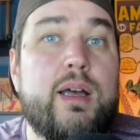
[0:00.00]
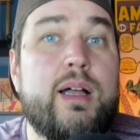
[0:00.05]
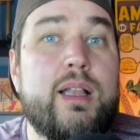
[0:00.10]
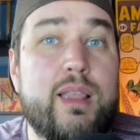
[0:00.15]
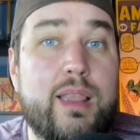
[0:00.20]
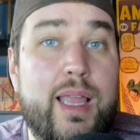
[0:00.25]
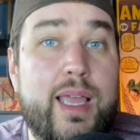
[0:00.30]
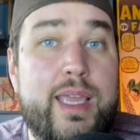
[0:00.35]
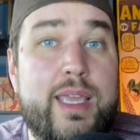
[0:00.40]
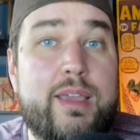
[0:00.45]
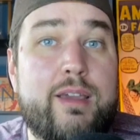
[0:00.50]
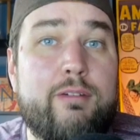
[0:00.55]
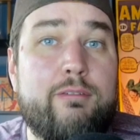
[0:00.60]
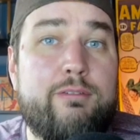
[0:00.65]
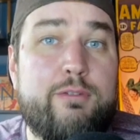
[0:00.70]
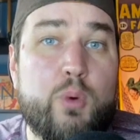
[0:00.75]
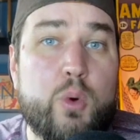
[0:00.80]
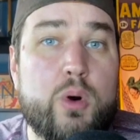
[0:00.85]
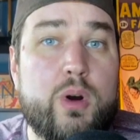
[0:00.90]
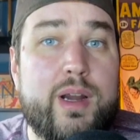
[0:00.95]
Like,
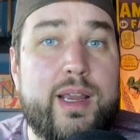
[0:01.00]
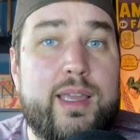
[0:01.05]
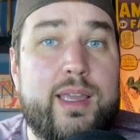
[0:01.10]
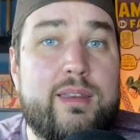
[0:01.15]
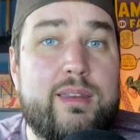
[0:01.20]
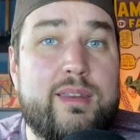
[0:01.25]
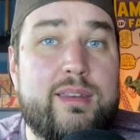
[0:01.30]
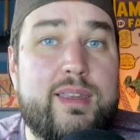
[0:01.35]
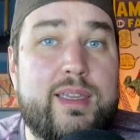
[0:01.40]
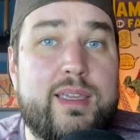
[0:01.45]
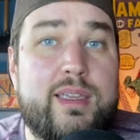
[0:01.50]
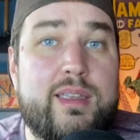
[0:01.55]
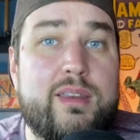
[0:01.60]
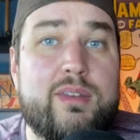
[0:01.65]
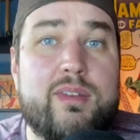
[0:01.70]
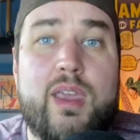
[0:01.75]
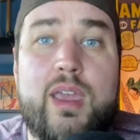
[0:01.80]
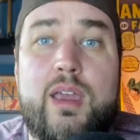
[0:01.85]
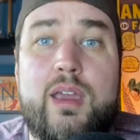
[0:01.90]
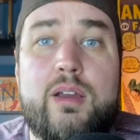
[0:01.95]
for
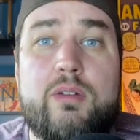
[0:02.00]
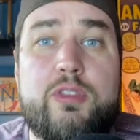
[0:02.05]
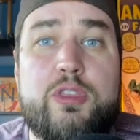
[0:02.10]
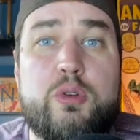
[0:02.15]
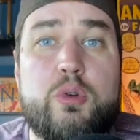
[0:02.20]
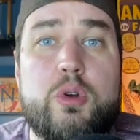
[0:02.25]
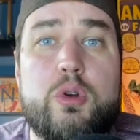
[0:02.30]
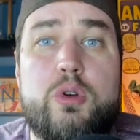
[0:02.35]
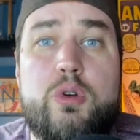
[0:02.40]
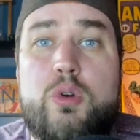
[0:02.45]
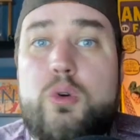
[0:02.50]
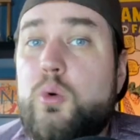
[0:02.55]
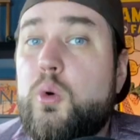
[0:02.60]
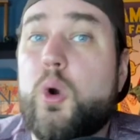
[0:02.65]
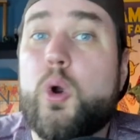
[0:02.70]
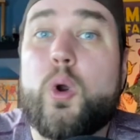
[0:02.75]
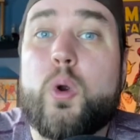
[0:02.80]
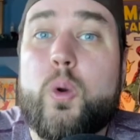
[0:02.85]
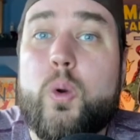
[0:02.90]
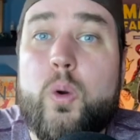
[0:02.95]
instance, through
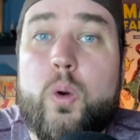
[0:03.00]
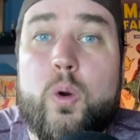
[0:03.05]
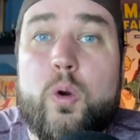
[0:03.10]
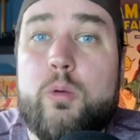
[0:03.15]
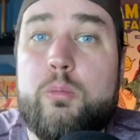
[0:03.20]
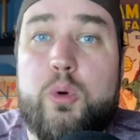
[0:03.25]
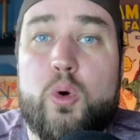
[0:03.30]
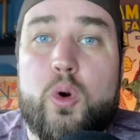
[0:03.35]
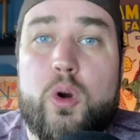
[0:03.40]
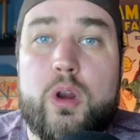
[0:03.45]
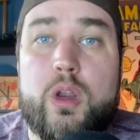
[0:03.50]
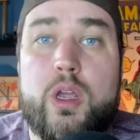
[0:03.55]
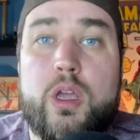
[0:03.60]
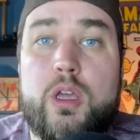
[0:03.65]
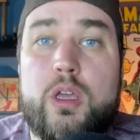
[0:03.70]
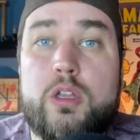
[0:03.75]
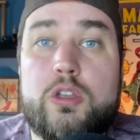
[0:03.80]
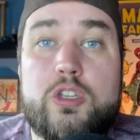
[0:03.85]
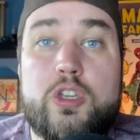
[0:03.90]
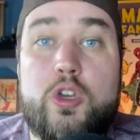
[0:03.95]
Urborg,
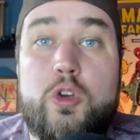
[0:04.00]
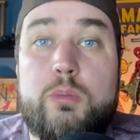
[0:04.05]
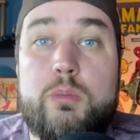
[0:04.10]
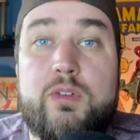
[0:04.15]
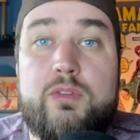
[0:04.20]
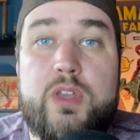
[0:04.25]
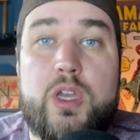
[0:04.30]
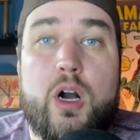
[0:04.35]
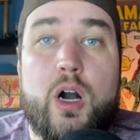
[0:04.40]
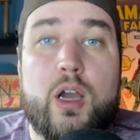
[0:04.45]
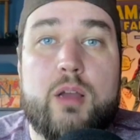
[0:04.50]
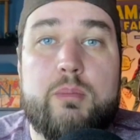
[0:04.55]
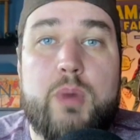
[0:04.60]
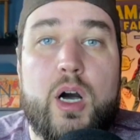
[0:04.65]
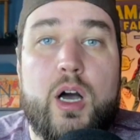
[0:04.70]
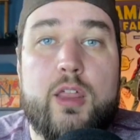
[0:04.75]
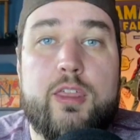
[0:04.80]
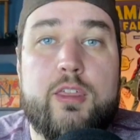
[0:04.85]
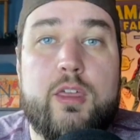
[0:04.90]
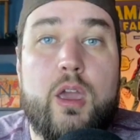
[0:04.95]
Tomb of
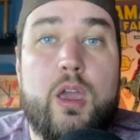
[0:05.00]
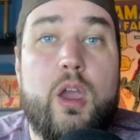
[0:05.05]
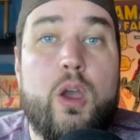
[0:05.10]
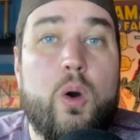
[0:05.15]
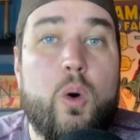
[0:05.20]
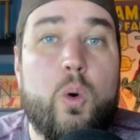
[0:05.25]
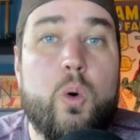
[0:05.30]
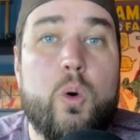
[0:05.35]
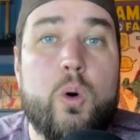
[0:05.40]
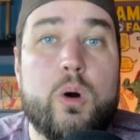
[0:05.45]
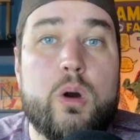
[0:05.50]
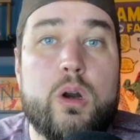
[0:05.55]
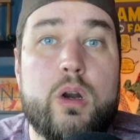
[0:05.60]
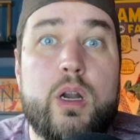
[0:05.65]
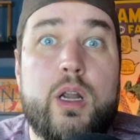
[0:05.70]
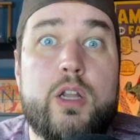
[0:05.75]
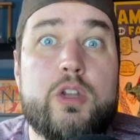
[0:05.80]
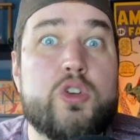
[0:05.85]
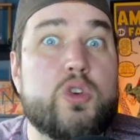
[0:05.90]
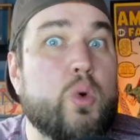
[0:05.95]
Yawgmoth, or
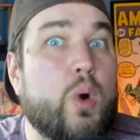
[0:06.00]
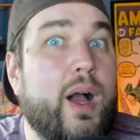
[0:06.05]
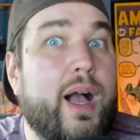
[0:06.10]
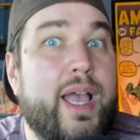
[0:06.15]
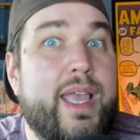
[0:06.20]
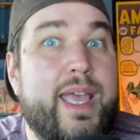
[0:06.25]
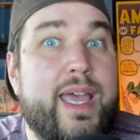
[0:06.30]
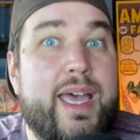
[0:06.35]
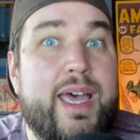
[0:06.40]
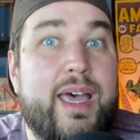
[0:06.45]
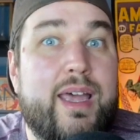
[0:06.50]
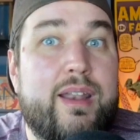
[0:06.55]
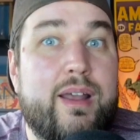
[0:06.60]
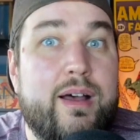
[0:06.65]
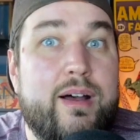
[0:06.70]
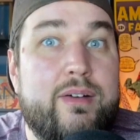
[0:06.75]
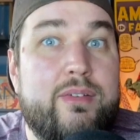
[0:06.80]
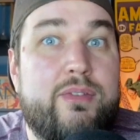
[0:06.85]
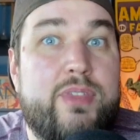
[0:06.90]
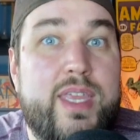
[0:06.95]
Dryad
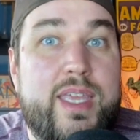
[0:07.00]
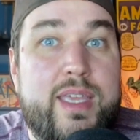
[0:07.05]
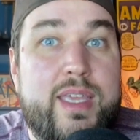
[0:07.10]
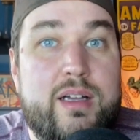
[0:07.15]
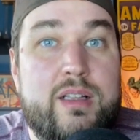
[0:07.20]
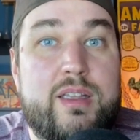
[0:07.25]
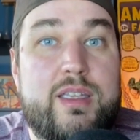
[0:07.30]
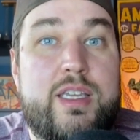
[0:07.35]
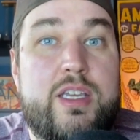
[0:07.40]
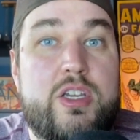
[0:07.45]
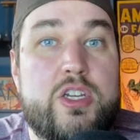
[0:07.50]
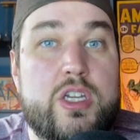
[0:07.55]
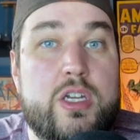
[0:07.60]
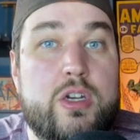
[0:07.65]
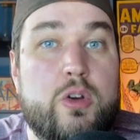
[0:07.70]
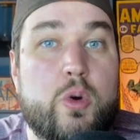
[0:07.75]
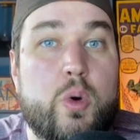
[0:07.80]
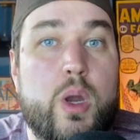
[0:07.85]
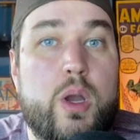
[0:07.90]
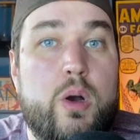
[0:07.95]
of the Elysian
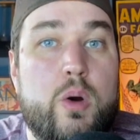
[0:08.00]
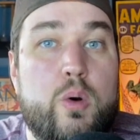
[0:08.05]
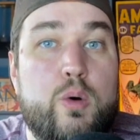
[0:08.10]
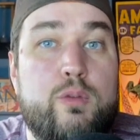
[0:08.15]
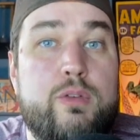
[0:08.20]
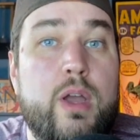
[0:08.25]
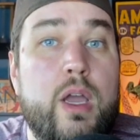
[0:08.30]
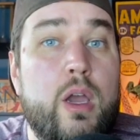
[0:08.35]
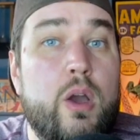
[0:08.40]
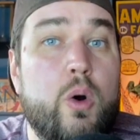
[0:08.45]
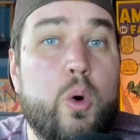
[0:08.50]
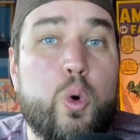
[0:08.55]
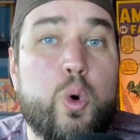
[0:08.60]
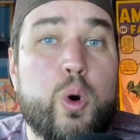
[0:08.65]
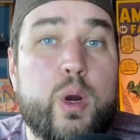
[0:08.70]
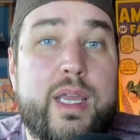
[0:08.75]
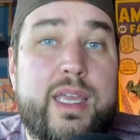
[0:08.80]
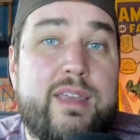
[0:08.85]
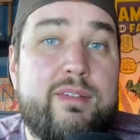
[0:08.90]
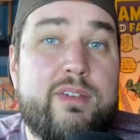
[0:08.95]
Grove,
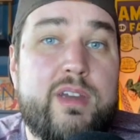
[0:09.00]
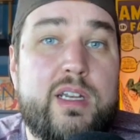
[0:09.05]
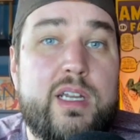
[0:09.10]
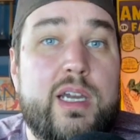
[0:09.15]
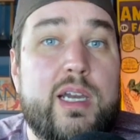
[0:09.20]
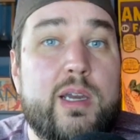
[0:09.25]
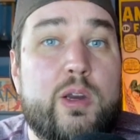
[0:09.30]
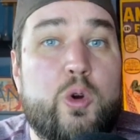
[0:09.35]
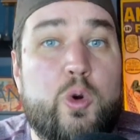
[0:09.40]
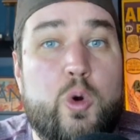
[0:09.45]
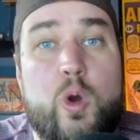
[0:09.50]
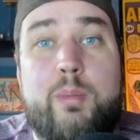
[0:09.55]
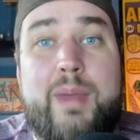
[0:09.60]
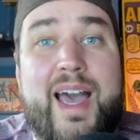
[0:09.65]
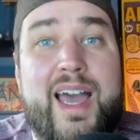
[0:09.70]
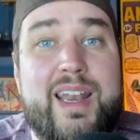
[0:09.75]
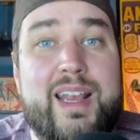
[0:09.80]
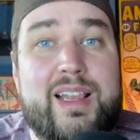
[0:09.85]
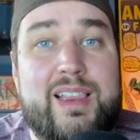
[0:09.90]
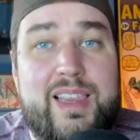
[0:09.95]
or even a
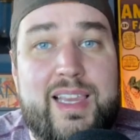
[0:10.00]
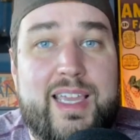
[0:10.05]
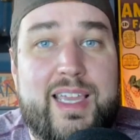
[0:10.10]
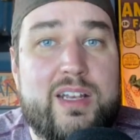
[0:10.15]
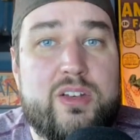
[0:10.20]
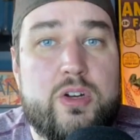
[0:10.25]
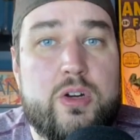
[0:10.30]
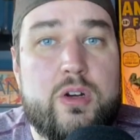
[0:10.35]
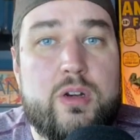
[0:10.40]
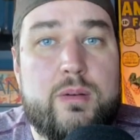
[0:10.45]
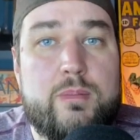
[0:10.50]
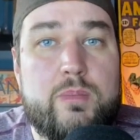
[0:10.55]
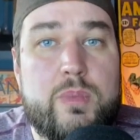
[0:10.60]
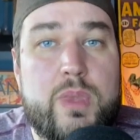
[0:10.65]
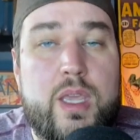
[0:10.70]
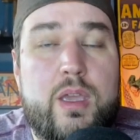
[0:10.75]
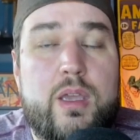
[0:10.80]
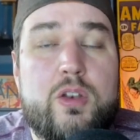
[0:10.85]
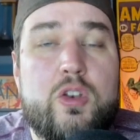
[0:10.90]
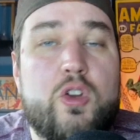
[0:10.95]
Chromatic Lantern.
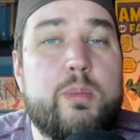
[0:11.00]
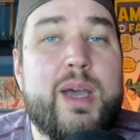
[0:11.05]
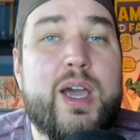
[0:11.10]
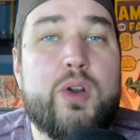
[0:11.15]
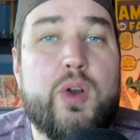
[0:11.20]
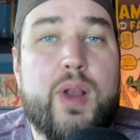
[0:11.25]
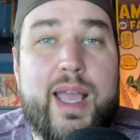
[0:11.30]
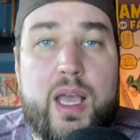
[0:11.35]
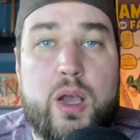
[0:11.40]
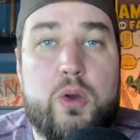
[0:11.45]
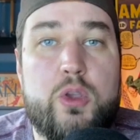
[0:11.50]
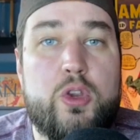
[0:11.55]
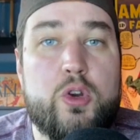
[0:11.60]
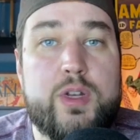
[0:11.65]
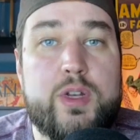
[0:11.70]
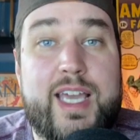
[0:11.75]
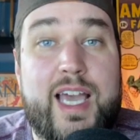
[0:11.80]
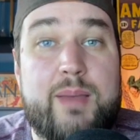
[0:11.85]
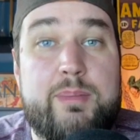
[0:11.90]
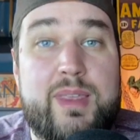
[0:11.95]
No matter how you're
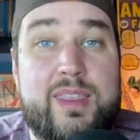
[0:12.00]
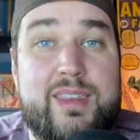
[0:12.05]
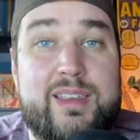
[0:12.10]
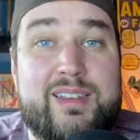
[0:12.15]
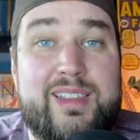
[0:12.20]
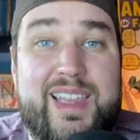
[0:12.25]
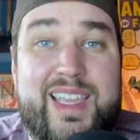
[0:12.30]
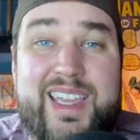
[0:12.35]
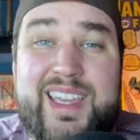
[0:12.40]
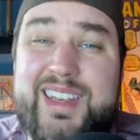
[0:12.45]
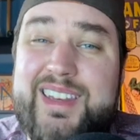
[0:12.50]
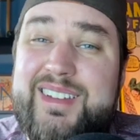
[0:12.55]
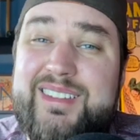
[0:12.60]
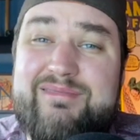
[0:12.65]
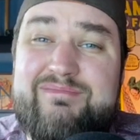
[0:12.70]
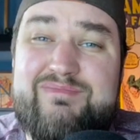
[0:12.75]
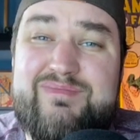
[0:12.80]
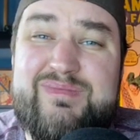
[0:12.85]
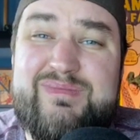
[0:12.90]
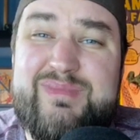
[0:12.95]
tapping this land,
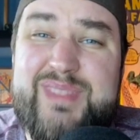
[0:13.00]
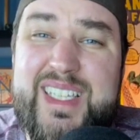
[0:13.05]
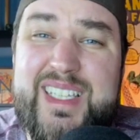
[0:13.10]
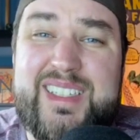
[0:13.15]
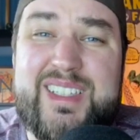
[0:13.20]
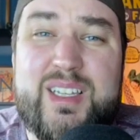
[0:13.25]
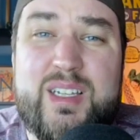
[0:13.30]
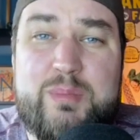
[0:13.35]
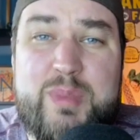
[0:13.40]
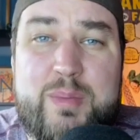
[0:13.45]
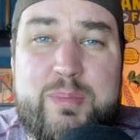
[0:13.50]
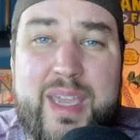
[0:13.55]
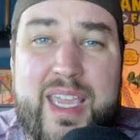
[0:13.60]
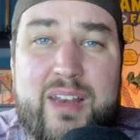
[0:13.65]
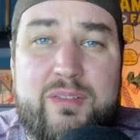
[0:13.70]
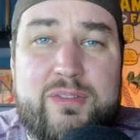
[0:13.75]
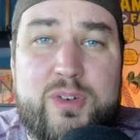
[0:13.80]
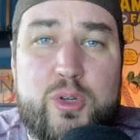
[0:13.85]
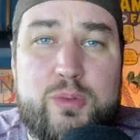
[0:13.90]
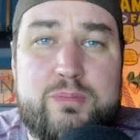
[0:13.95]
it's going to be
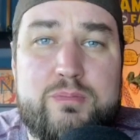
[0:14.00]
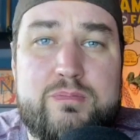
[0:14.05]
painful.